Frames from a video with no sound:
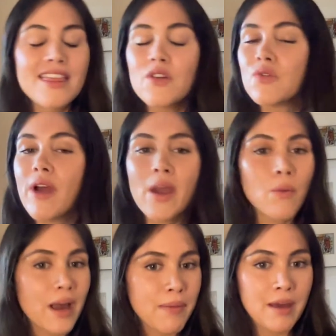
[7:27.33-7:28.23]
Great
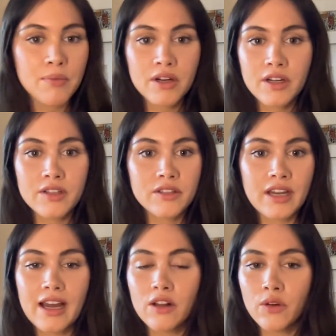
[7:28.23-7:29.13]
white papers to
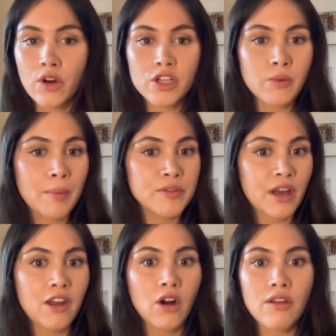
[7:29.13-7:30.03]
include on your
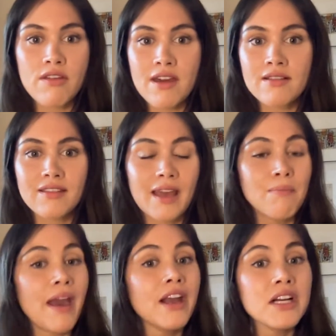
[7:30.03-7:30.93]
website are things like
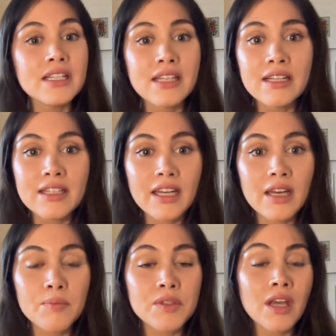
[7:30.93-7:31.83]
parenting
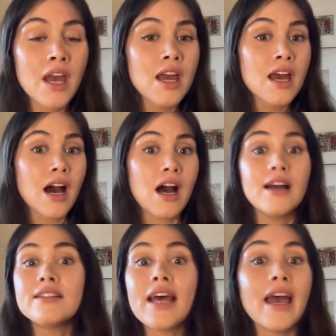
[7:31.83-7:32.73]
tips,
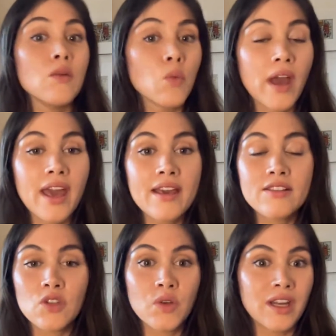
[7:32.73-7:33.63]
10
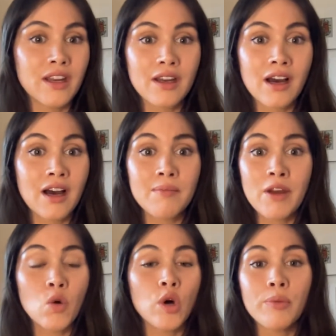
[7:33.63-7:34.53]
ways you can
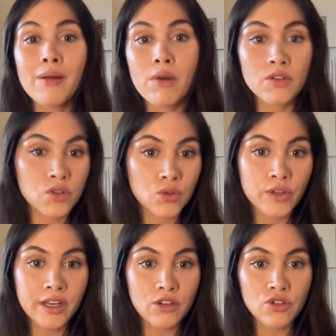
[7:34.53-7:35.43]
incorporate
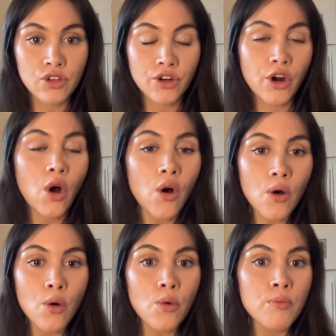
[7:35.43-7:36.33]
Montessori into your
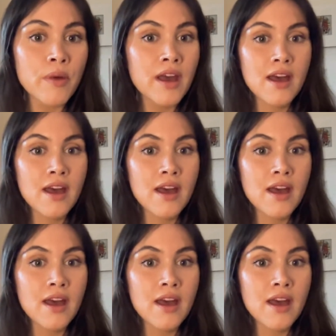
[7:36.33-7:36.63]
home,